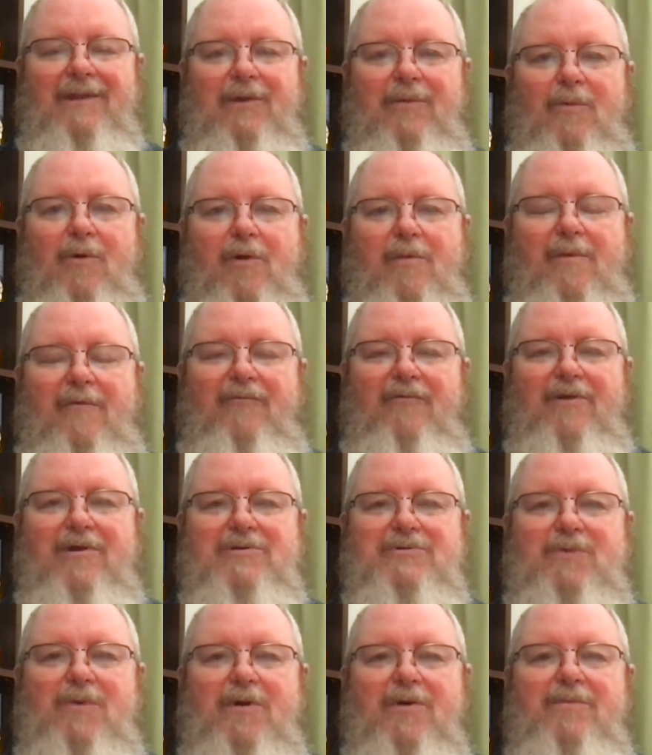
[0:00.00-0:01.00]
Good morning, my
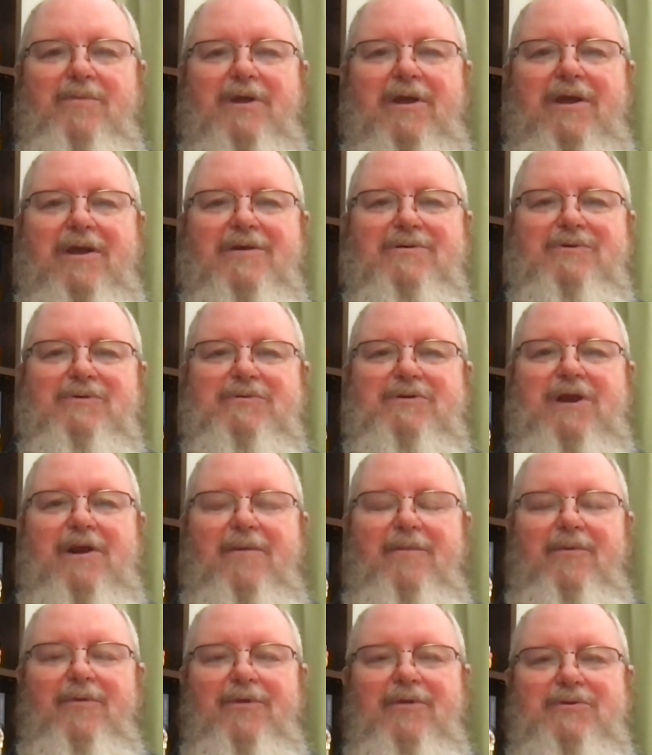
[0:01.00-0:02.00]
friends. Welcome to Keswick
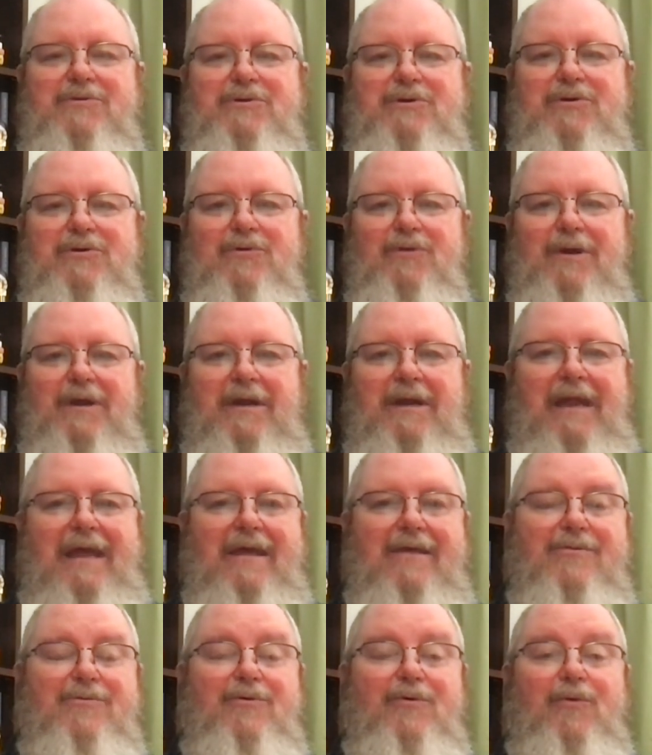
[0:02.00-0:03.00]
Chapel, the Chew, and
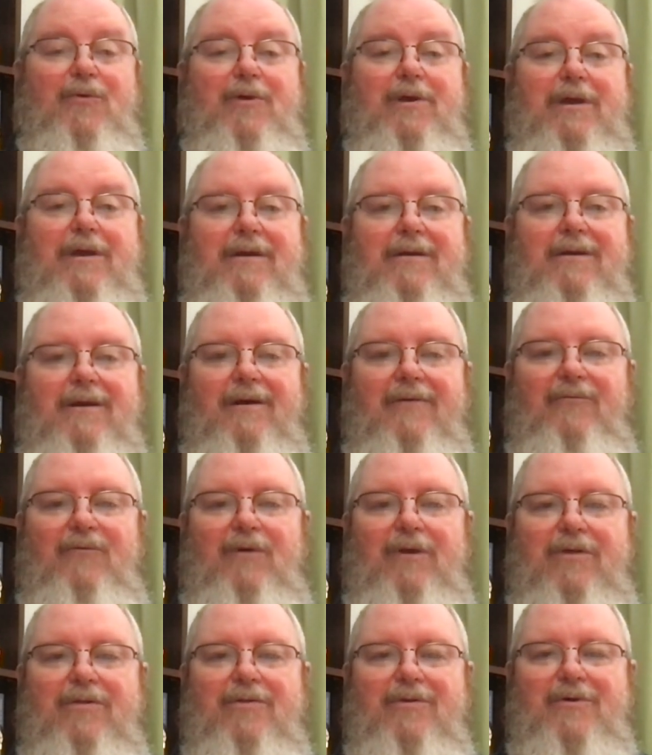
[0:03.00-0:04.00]
day 3 of
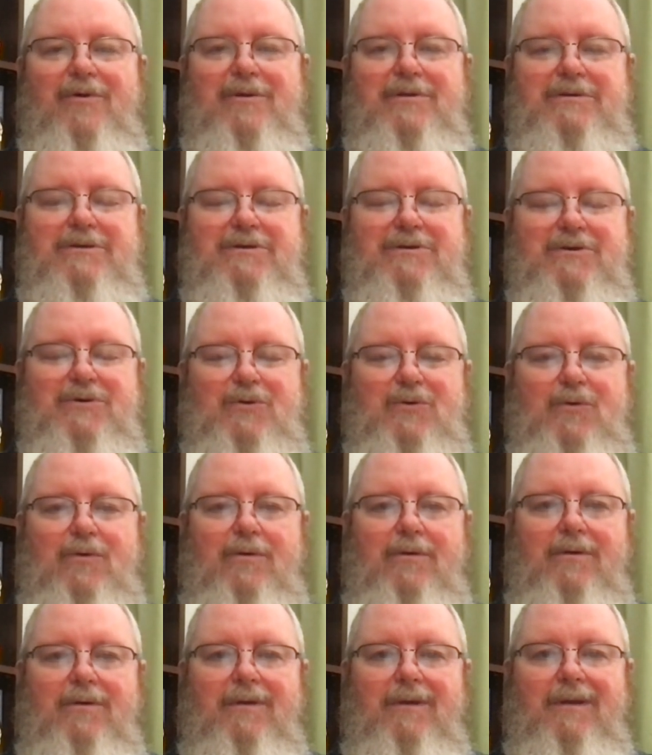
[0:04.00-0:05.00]
week 32.
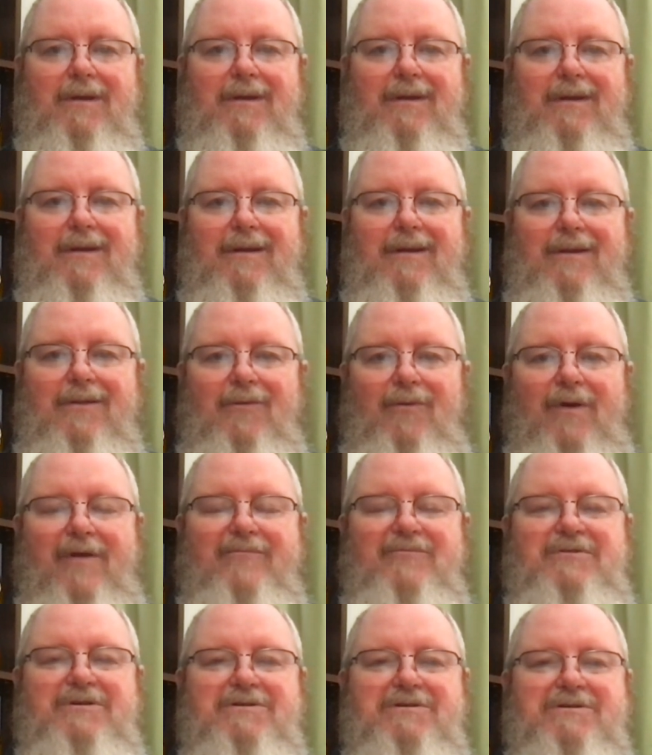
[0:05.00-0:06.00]
The way
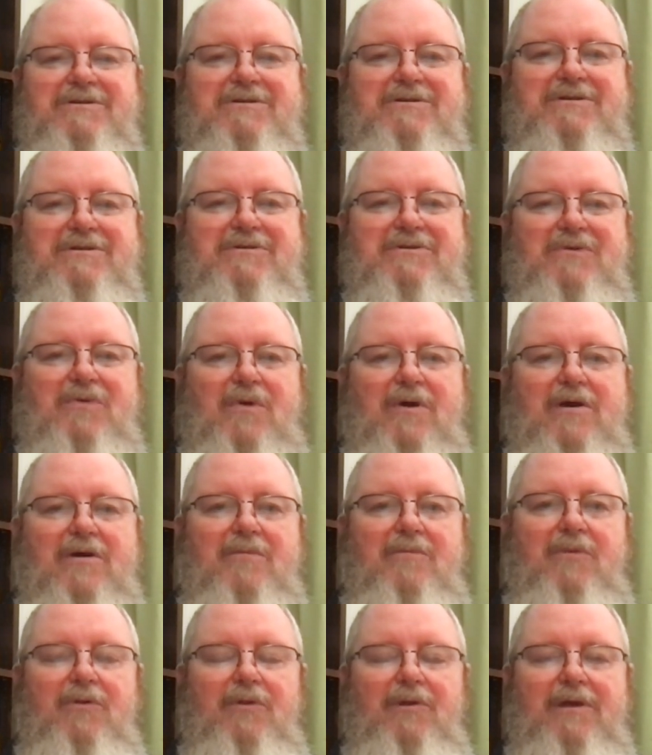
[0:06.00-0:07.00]
of Jesus is the way
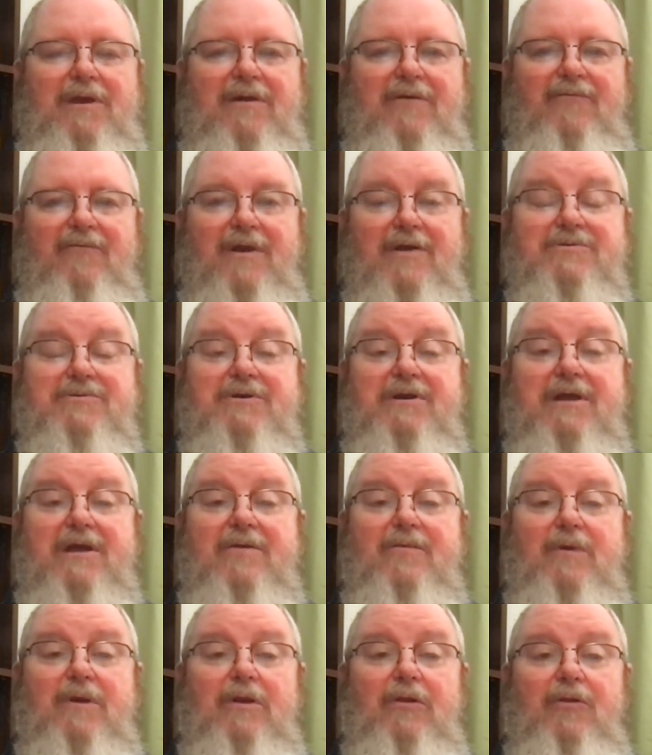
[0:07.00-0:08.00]
of belief.
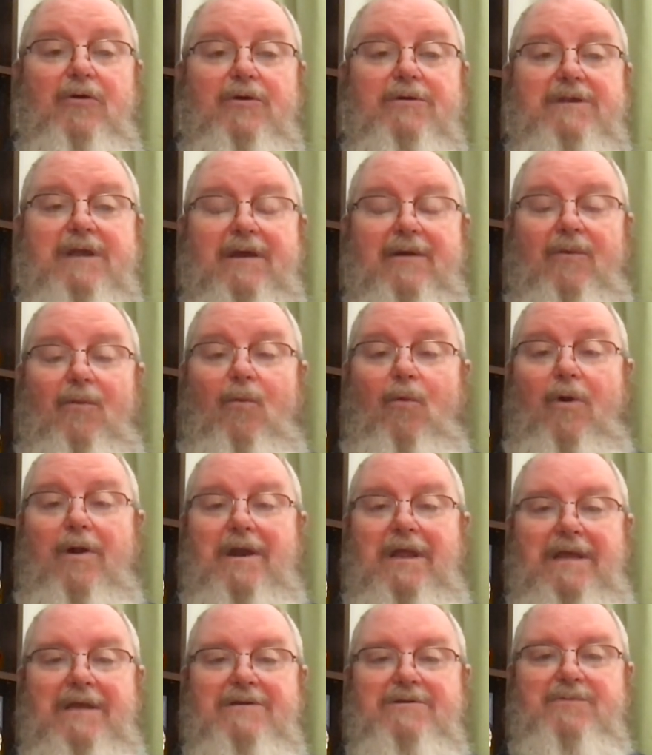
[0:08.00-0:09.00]
Yesterday, we looked at
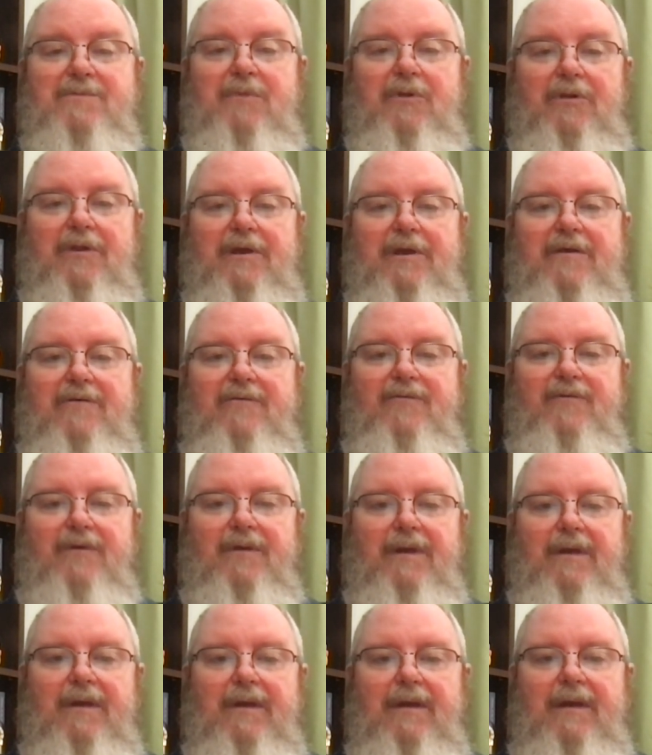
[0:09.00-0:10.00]
what is belief,
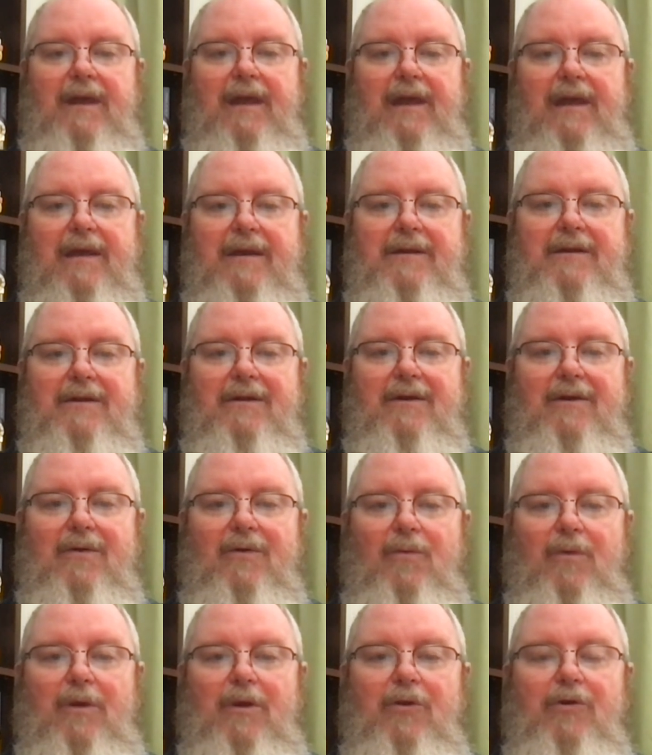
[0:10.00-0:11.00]
and
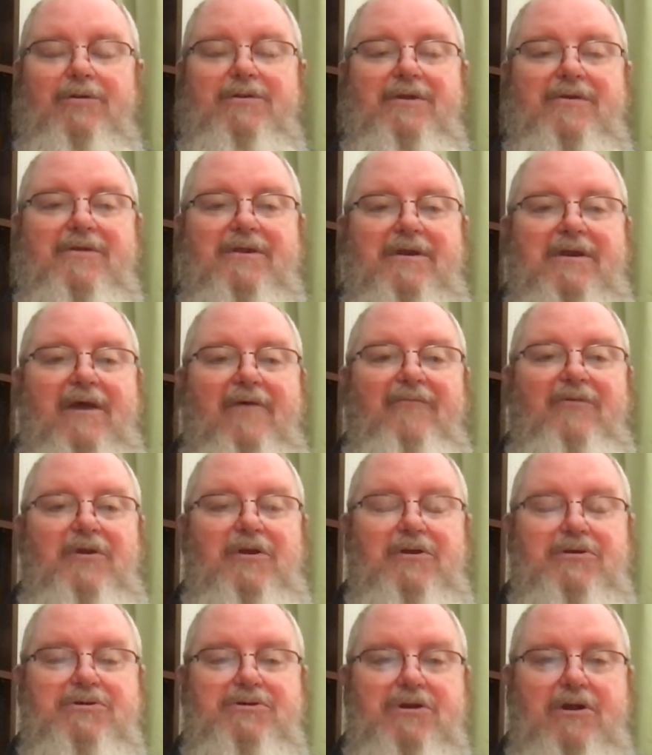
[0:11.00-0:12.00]
we looked at the
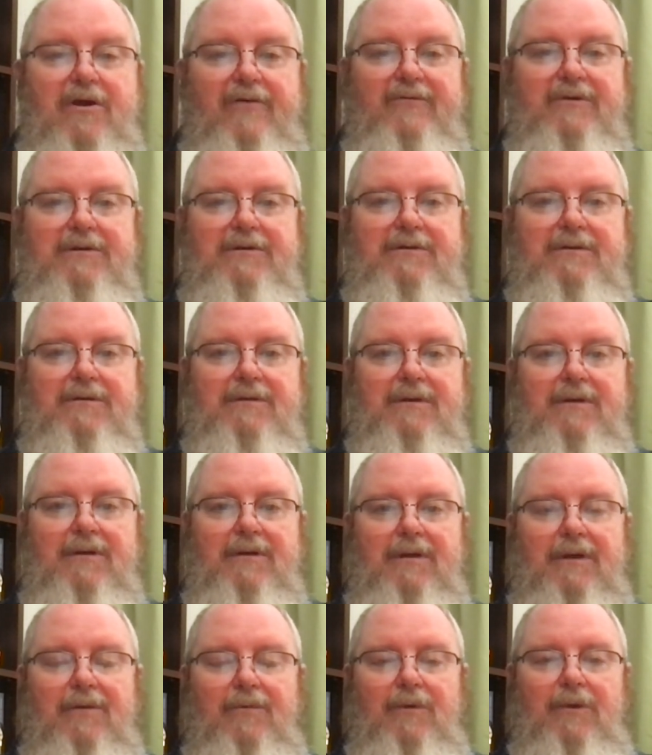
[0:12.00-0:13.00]
definition of it,
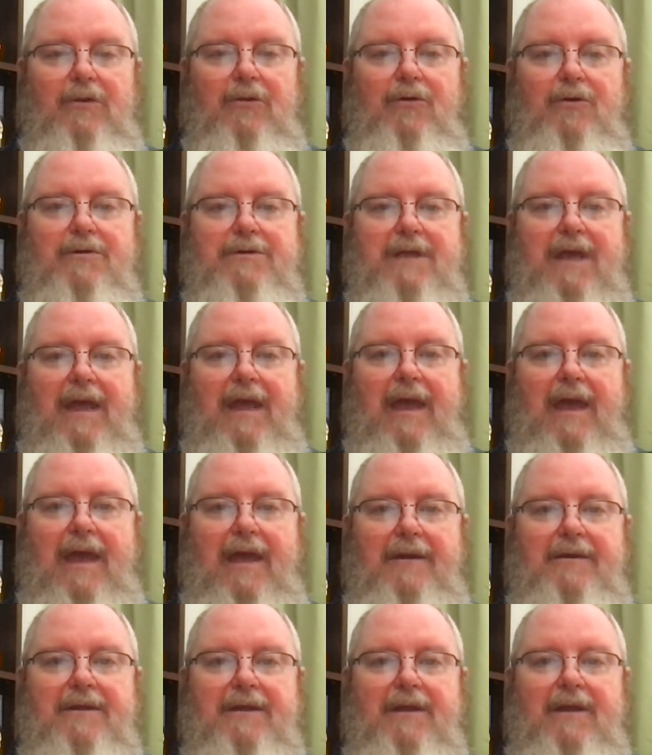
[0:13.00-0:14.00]
and we looked
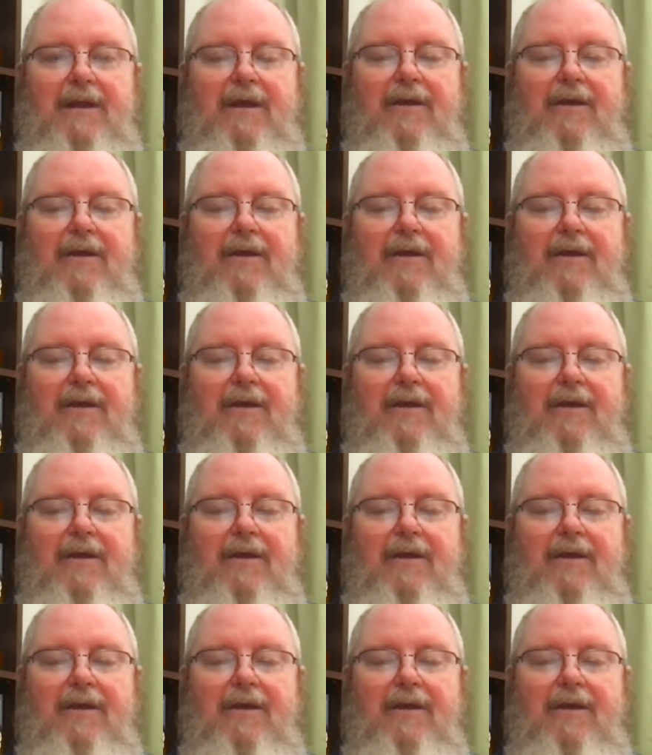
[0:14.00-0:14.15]
at